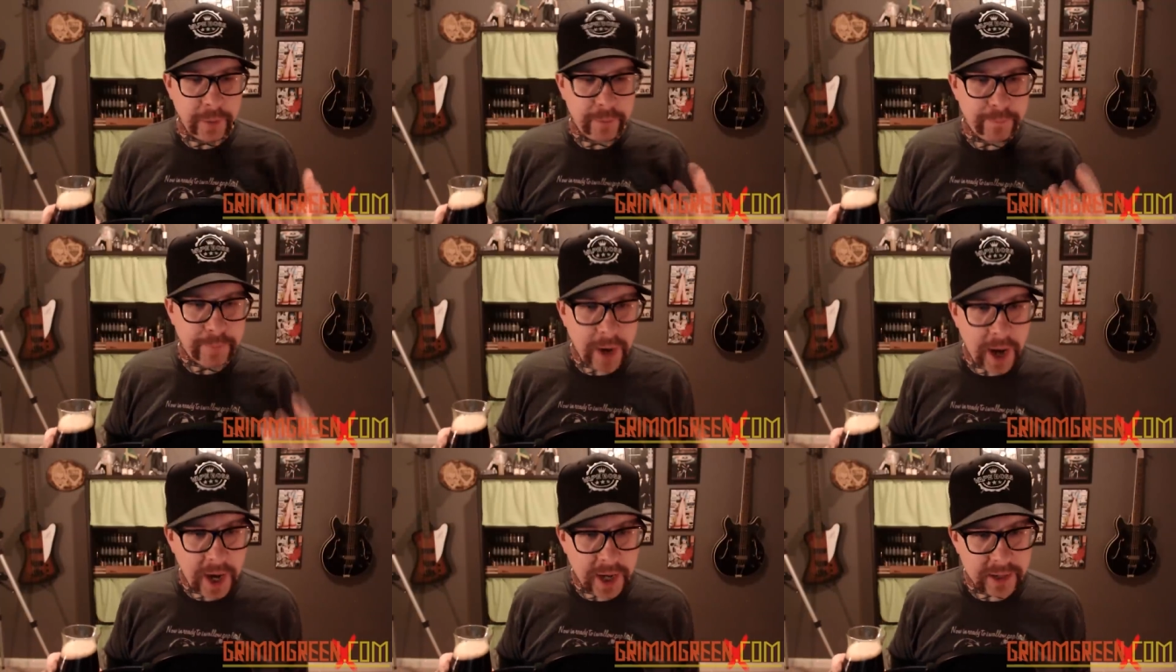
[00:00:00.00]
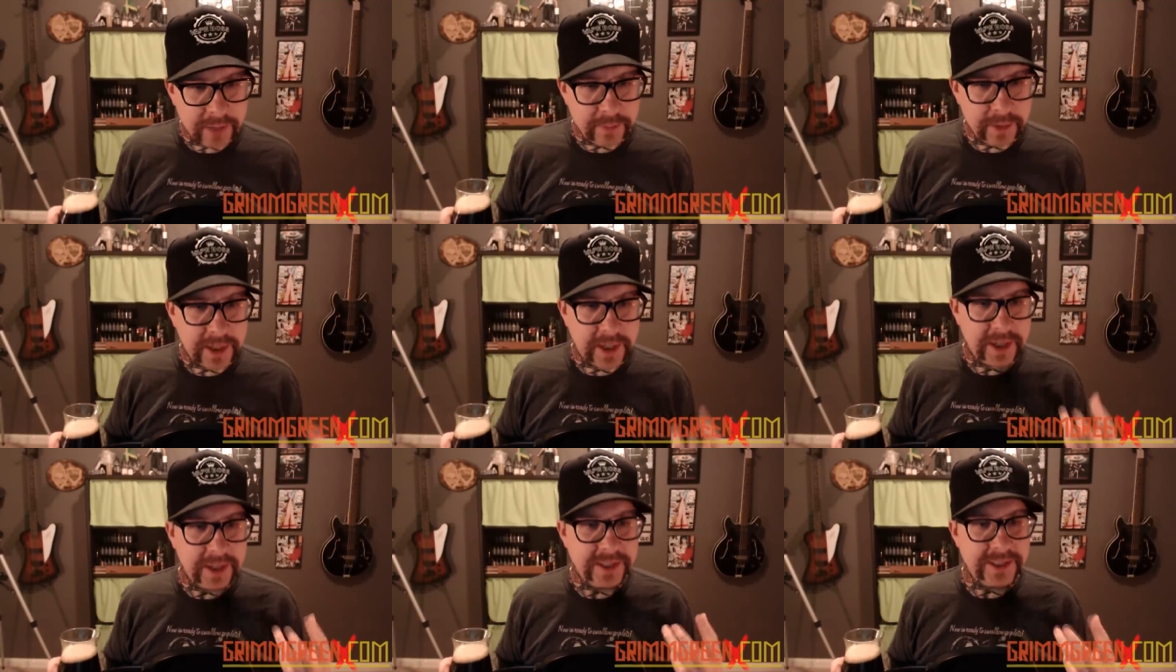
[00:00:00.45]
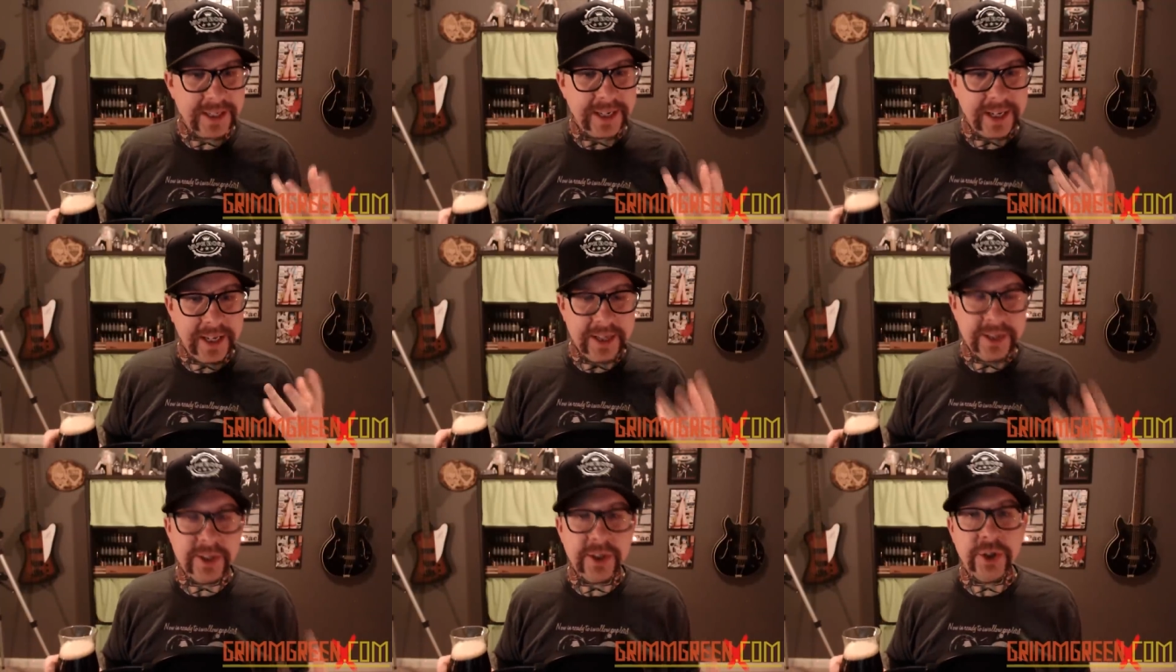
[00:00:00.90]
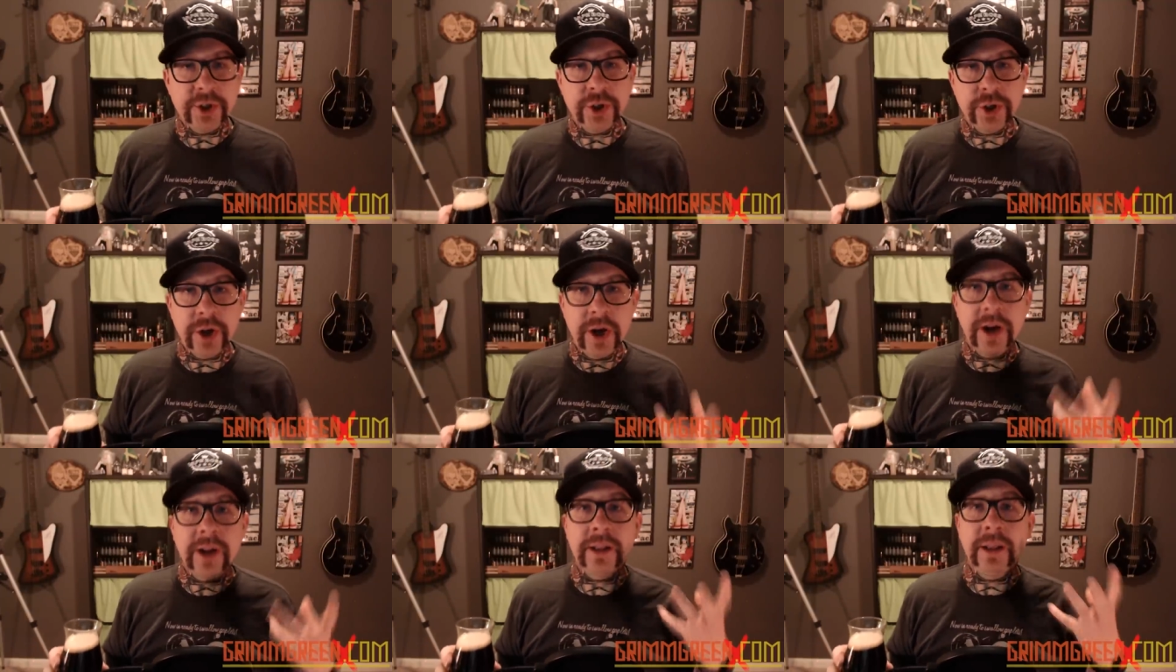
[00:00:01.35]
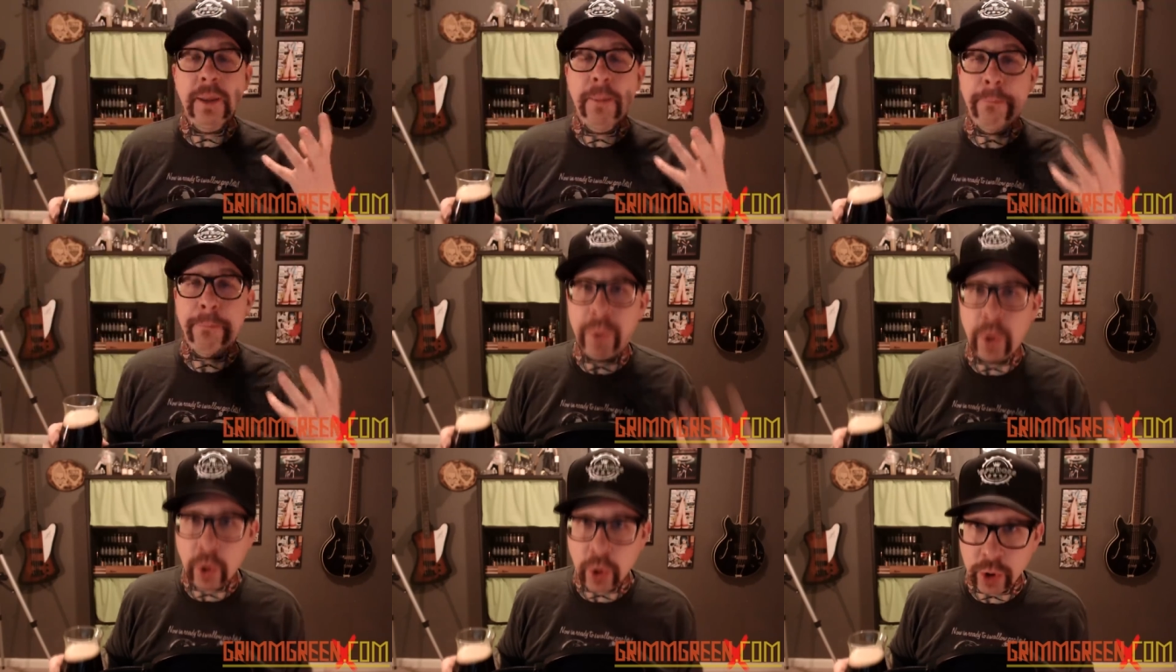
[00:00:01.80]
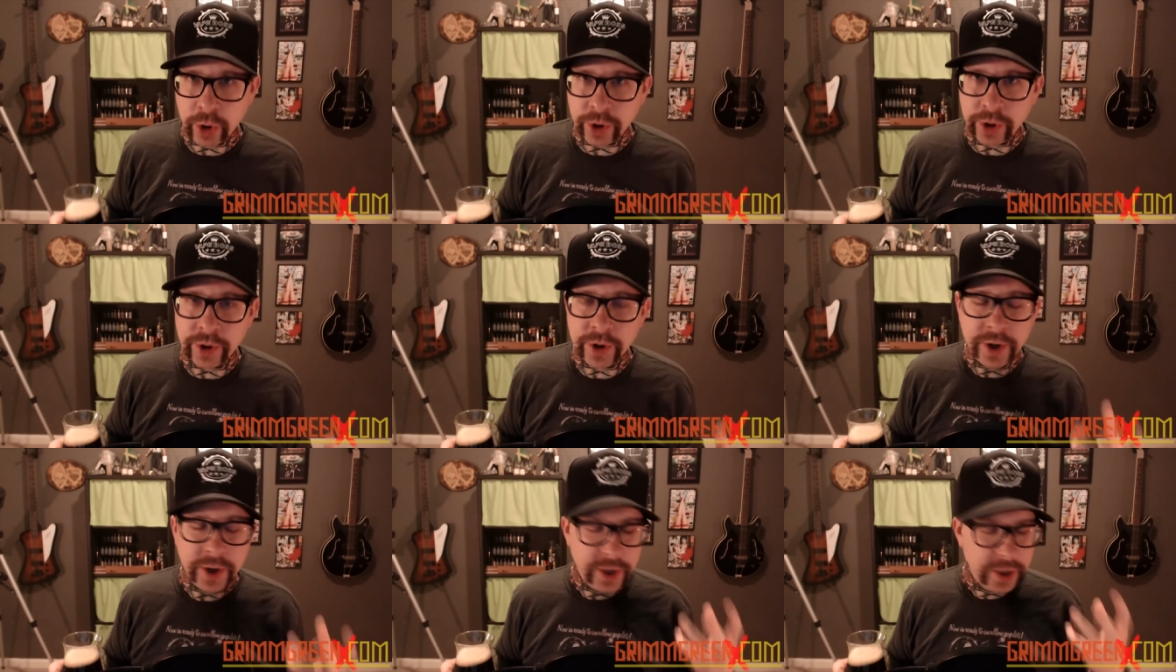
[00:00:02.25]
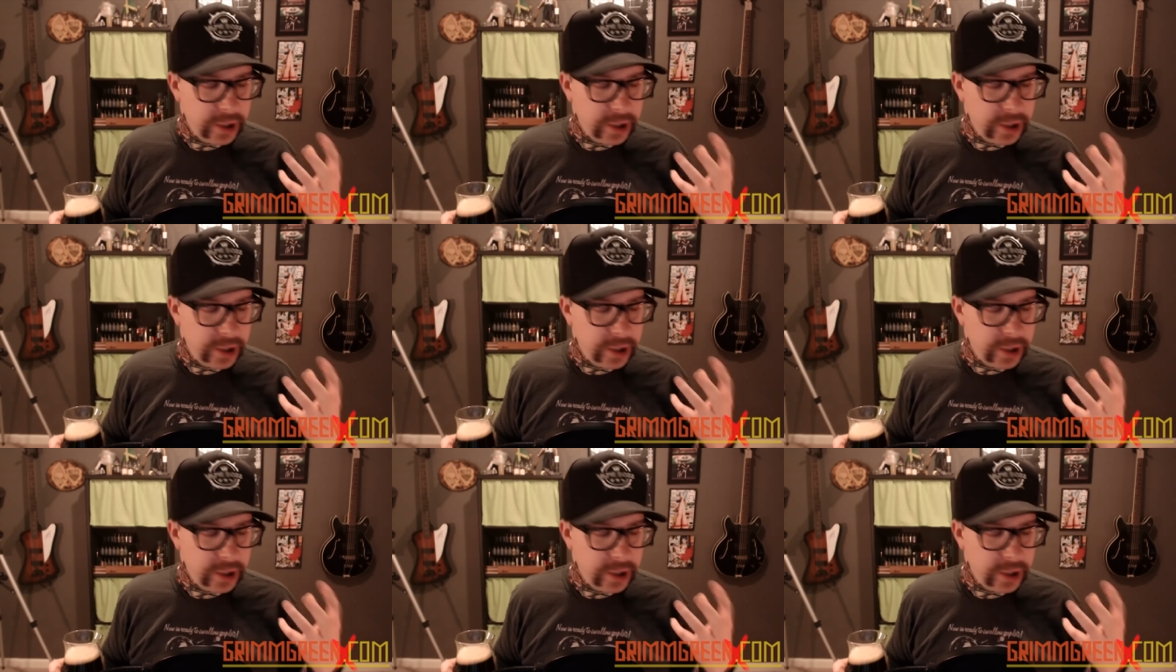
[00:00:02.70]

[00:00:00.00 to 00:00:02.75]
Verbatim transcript: body because it is a chocolate porter.